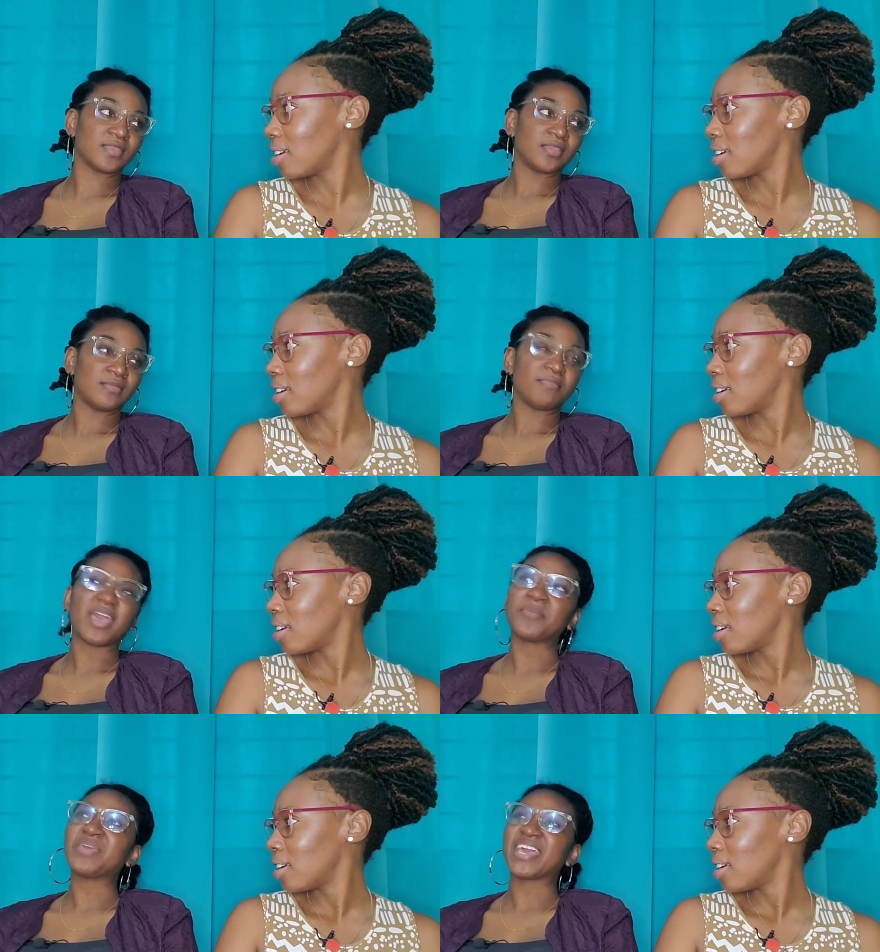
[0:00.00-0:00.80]
Speaker 1: Me,
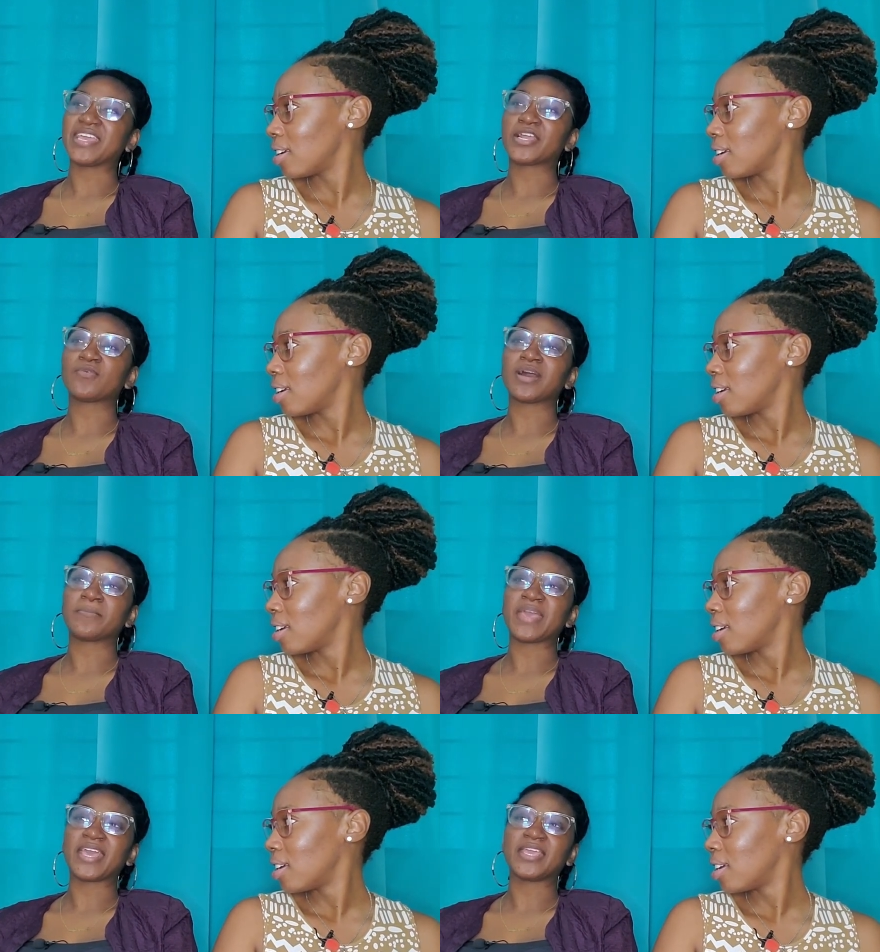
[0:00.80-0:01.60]
a, me a one,
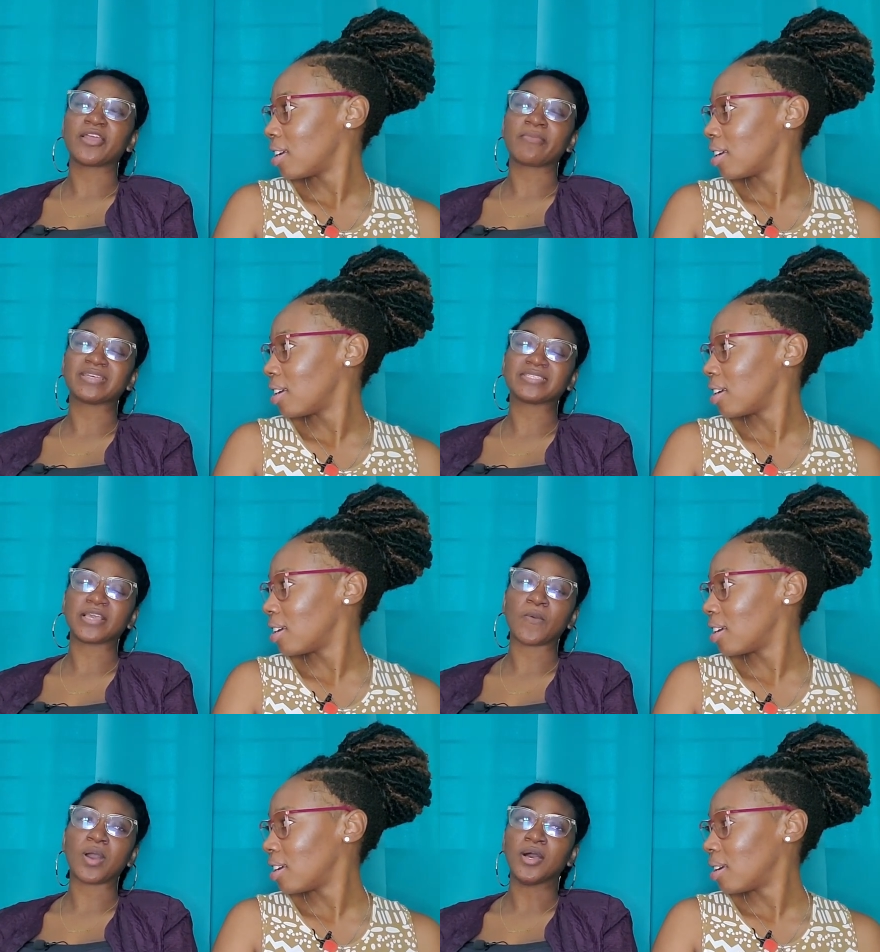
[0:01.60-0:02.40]
me a hear my sing
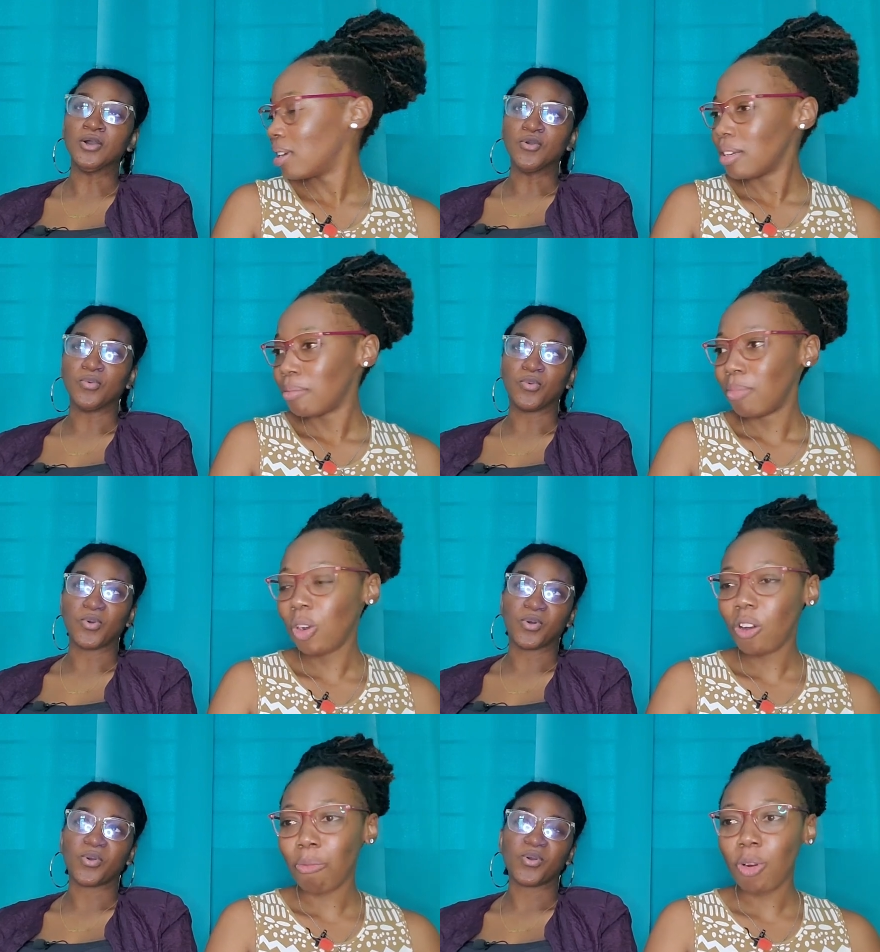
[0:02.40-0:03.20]
one.
Speaker 2: Me
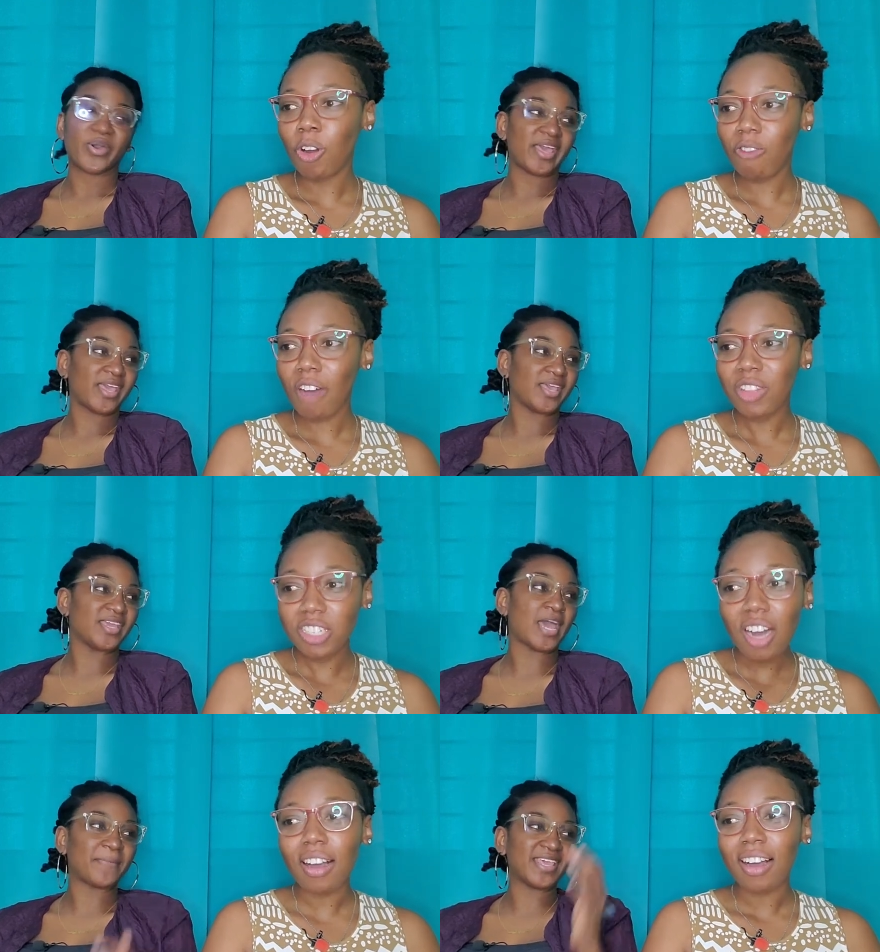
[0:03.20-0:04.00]
love, me love off the
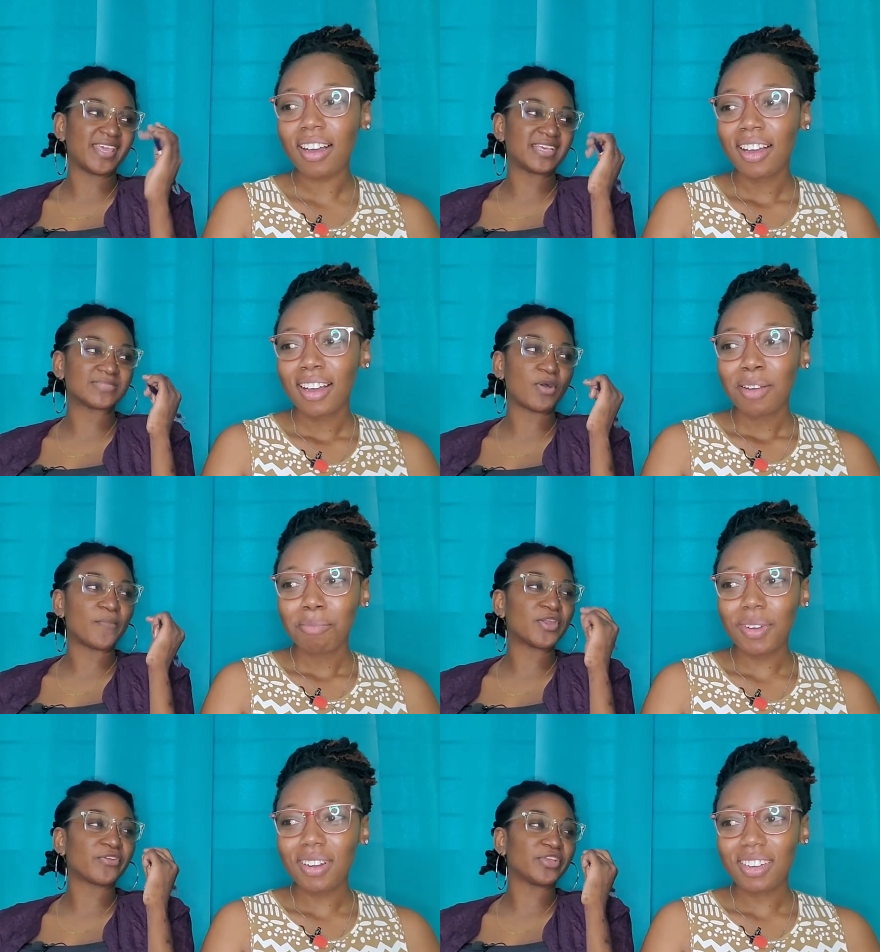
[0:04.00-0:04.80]
jack. my ears, but me,
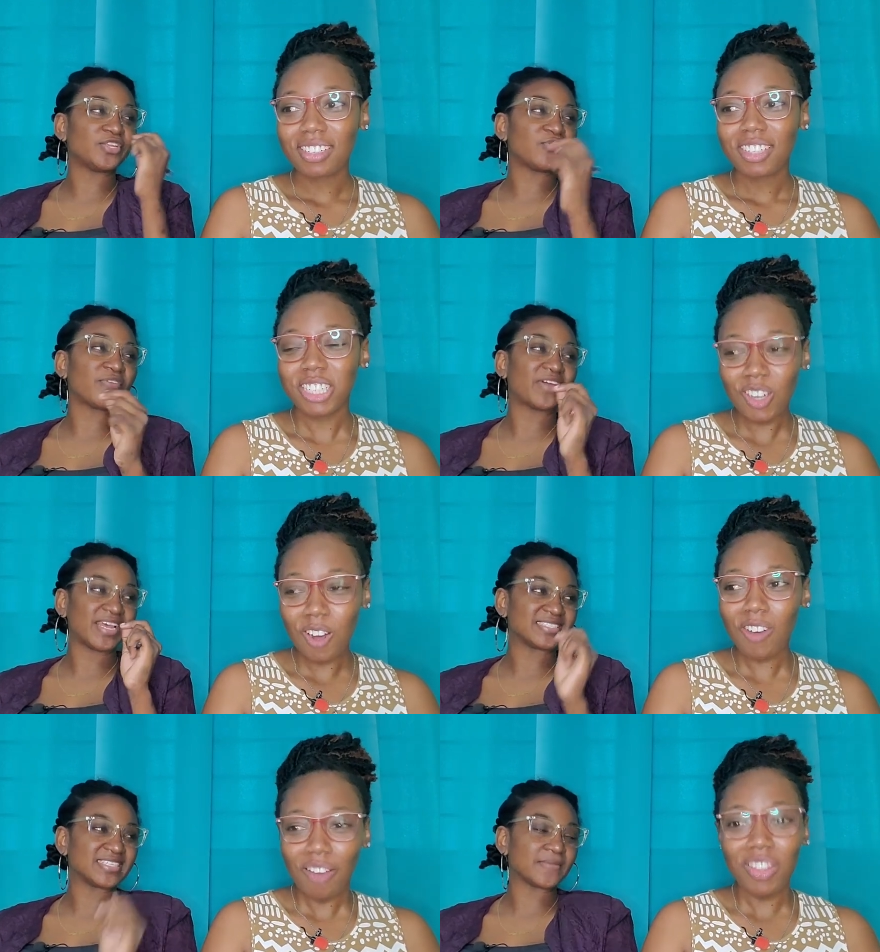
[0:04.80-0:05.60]
don't really know. She love
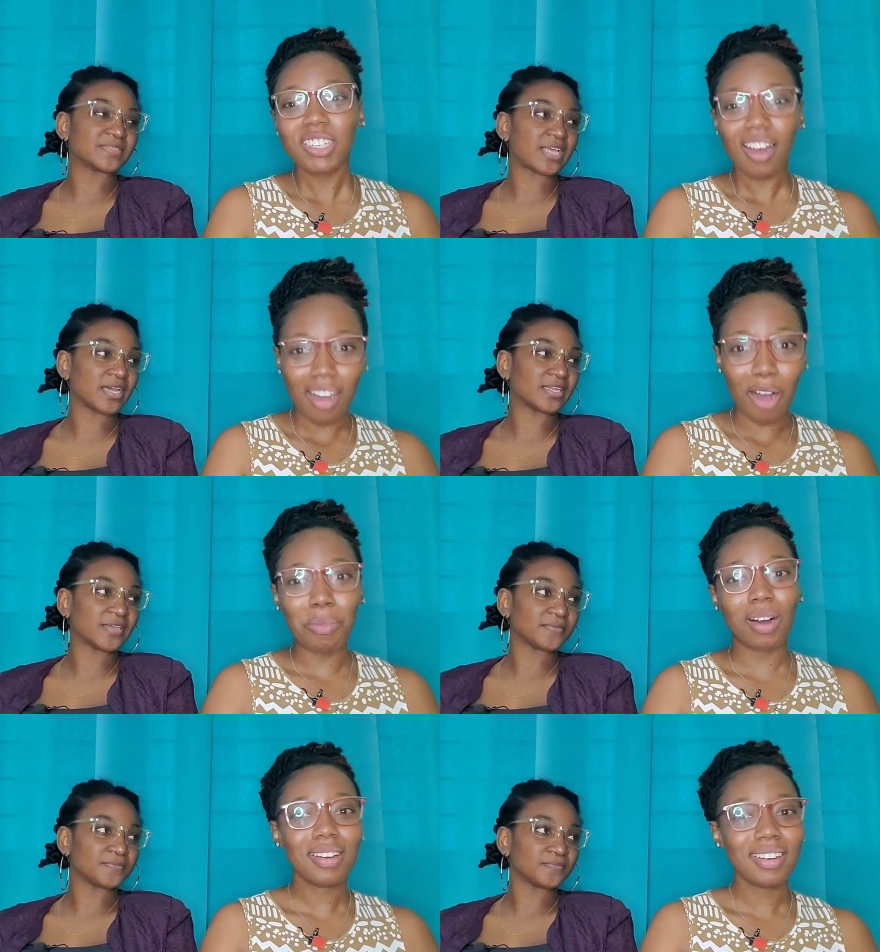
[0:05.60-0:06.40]
off the jack, come
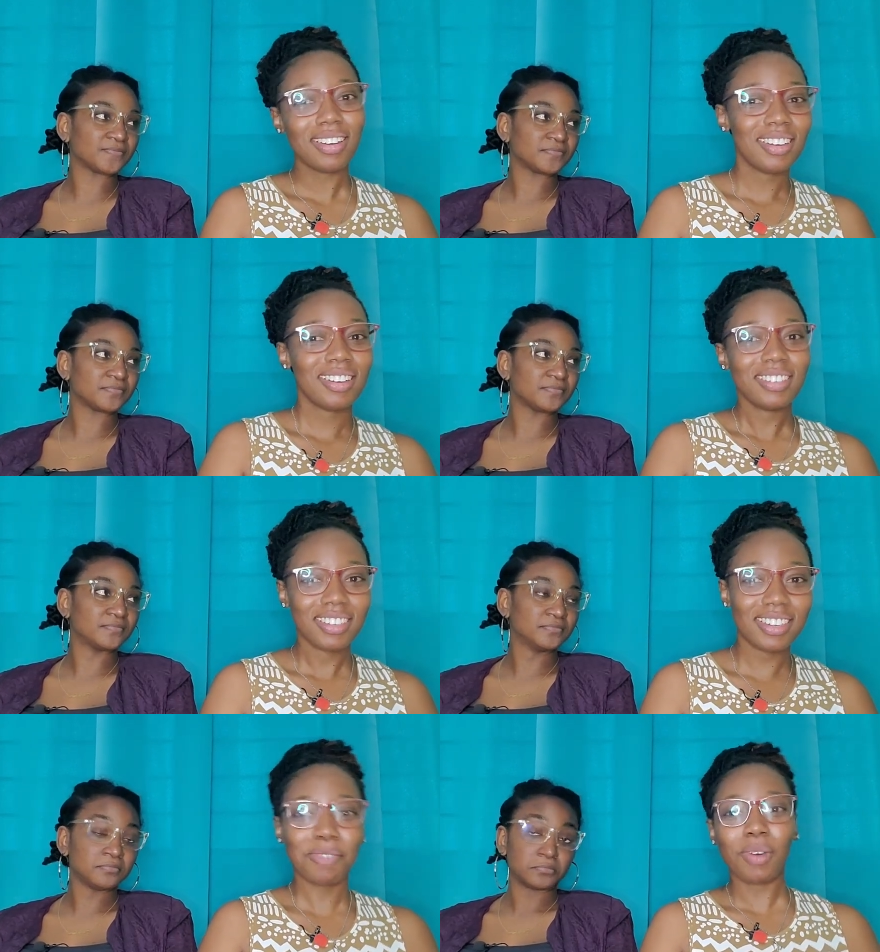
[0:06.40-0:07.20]
on. She
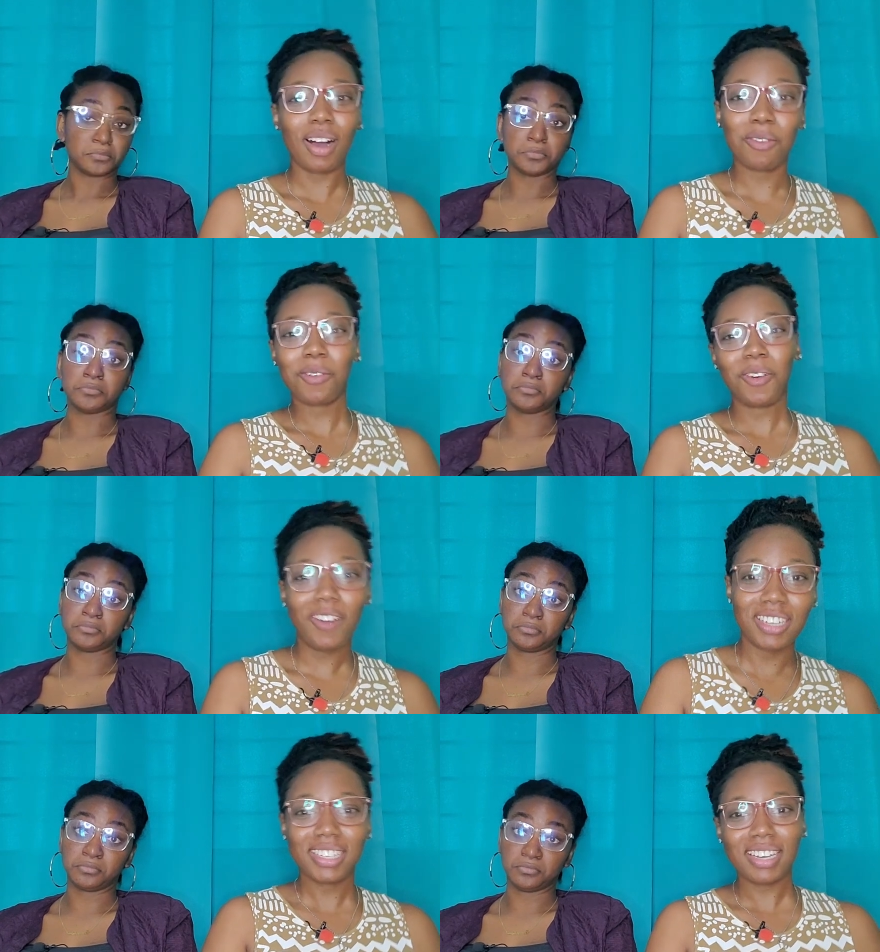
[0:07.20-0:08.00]
Shema, oh,
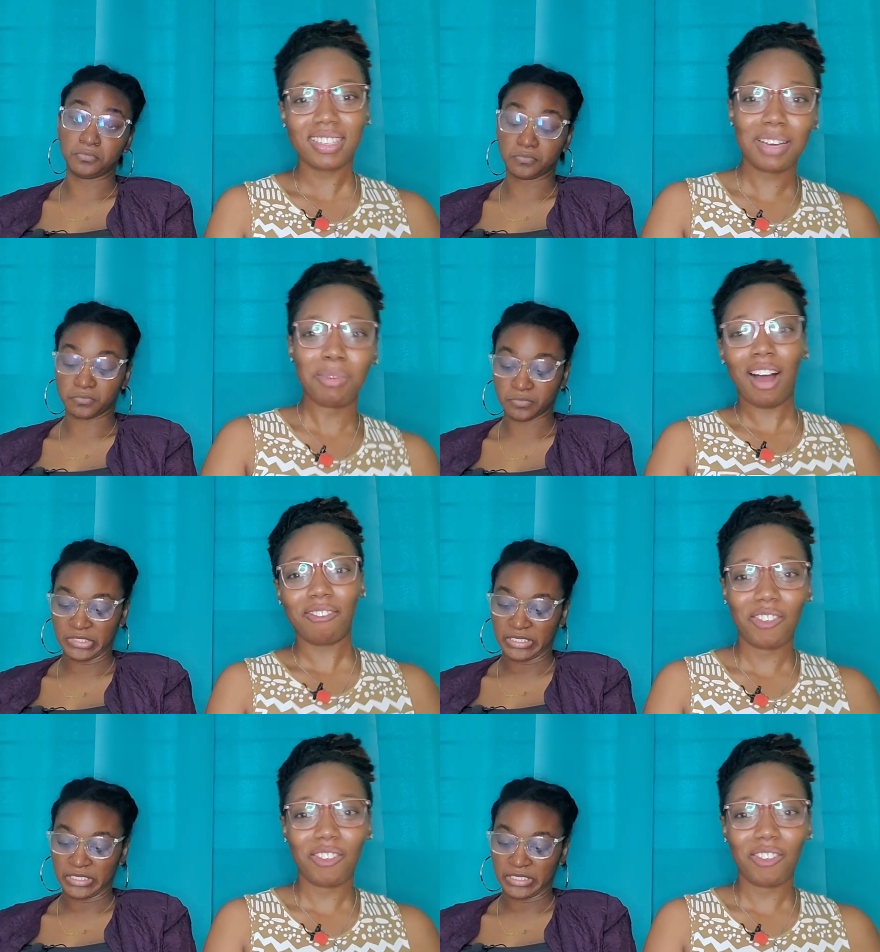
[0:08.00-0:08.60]
Shema.